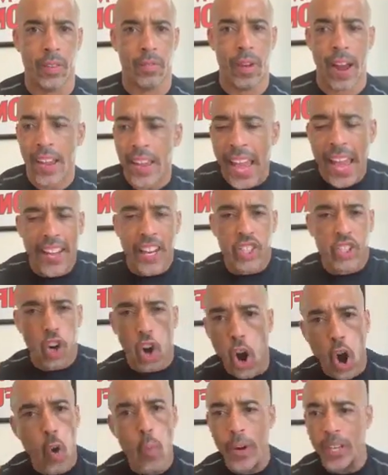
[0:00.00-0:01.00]
Right? And it's
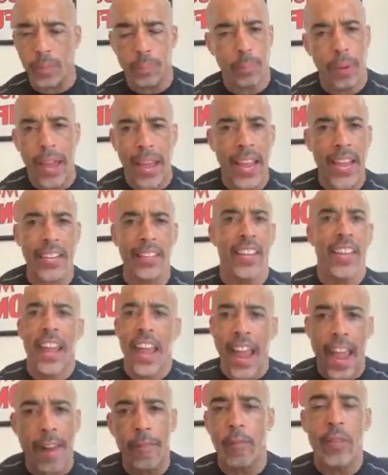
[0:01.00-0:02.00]
always
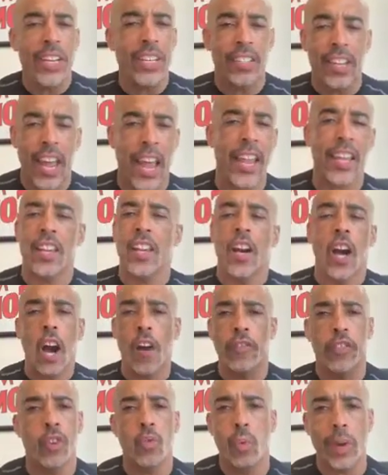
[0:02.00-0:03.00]
paid every day
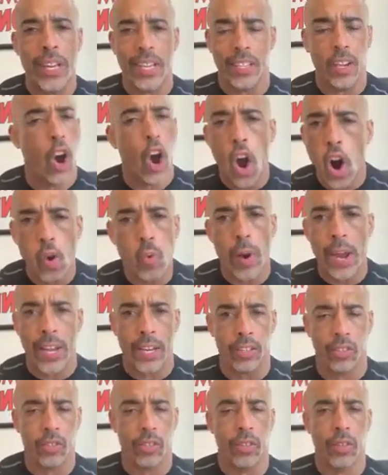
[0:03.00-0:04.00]
of the week.
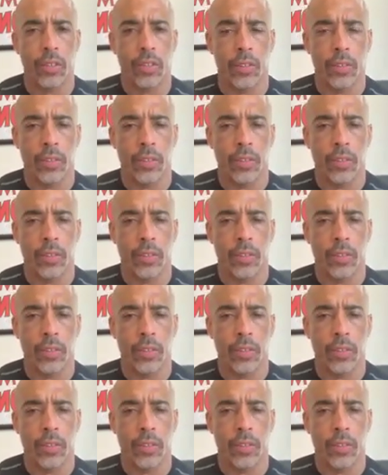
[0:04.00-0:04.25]
Always.